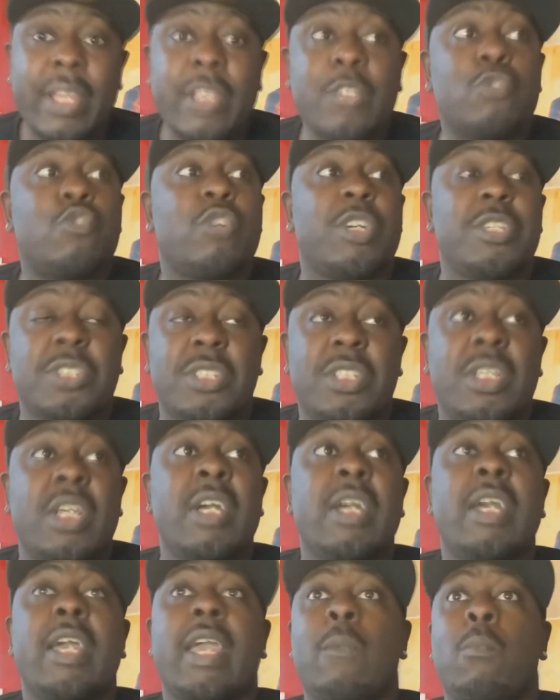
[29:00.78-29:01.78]
interest,
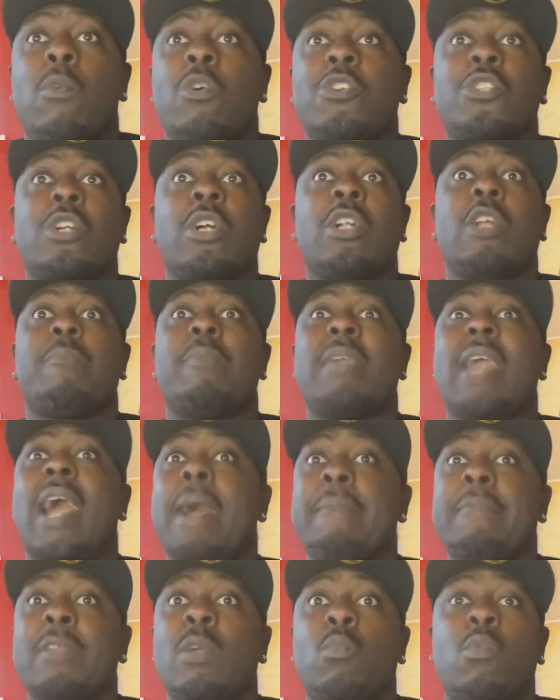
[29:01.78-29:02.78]
and what's going to be
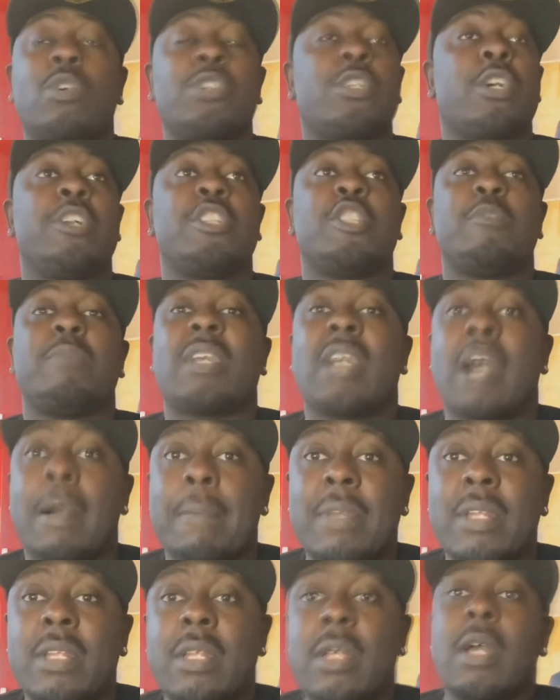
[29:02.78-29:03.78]
happening, what's going to be
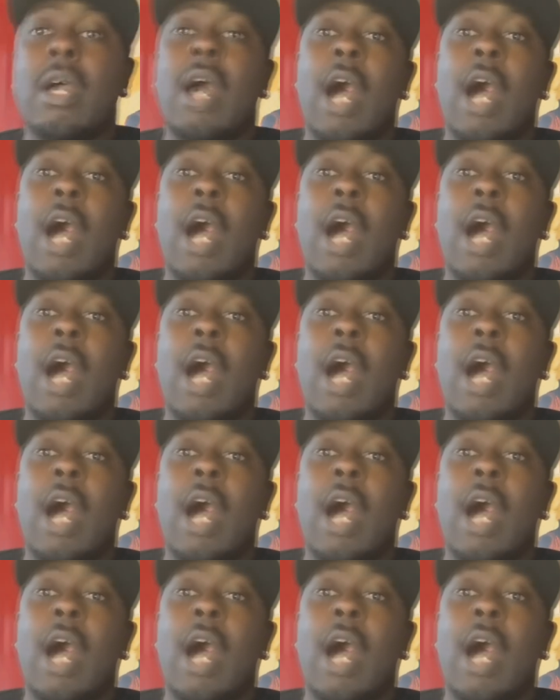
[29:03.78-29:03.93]
coming.